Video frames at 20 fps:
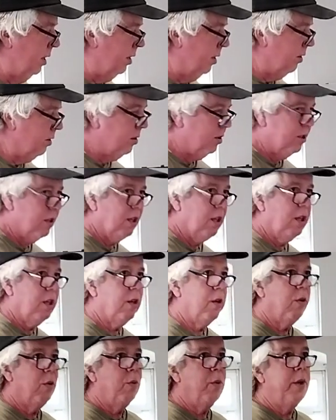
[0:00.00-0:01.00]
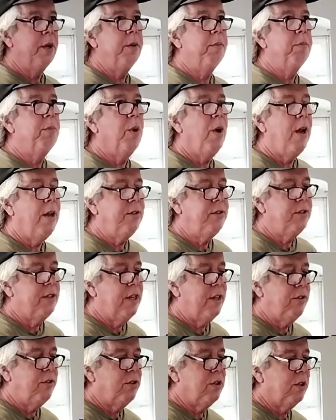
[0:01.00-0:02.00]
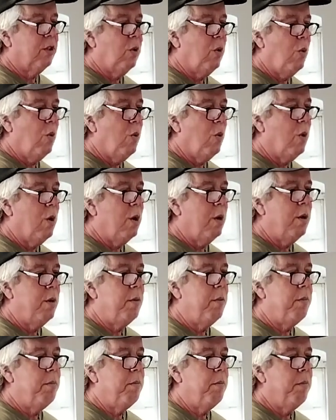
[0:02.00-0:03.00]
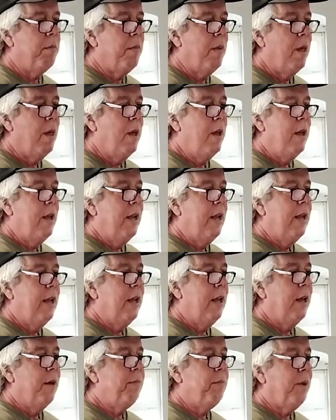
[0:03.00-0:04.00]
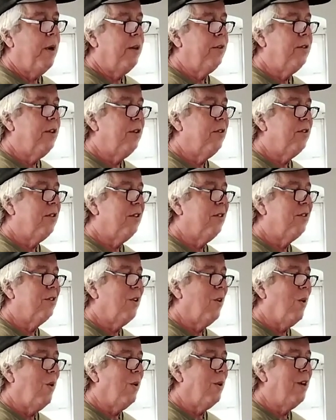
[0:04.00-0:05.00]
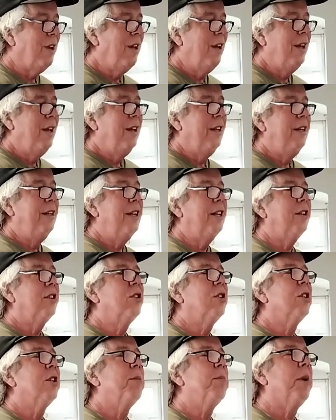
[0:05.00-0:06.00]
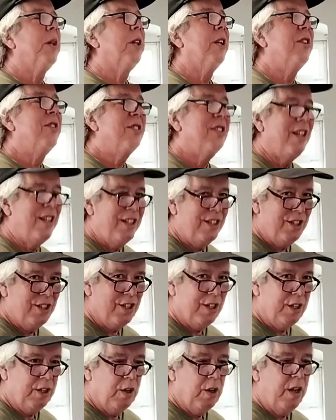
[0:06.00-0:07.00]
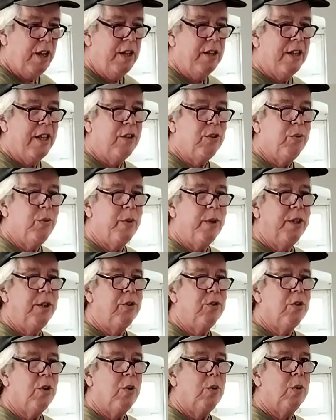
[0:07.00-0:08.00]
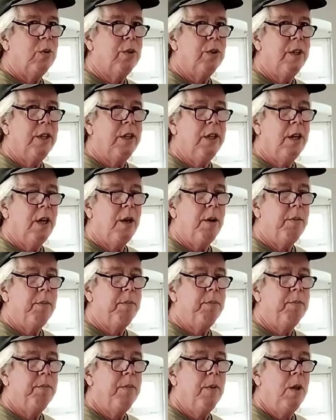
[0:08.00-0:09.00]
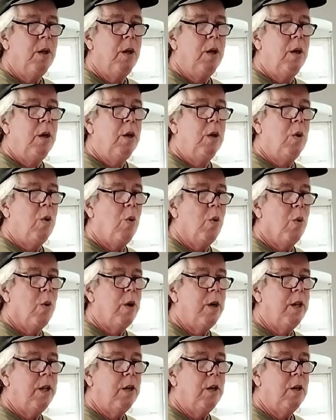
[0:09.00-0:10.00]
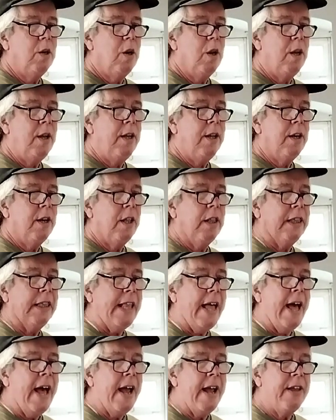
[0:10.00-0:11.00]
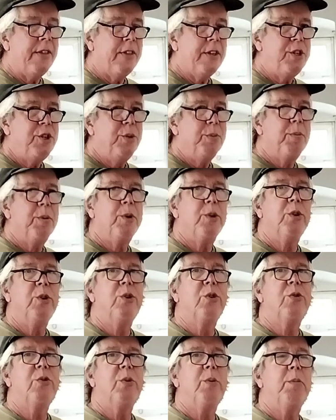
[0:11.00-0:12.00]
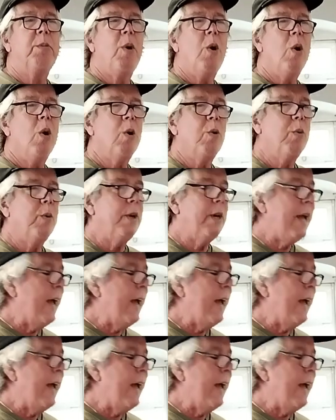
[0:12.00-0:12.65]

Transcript: is we process the corn, a process that's called nixtamalization. And that's where you soak the corn in a lye that you produce from hardwood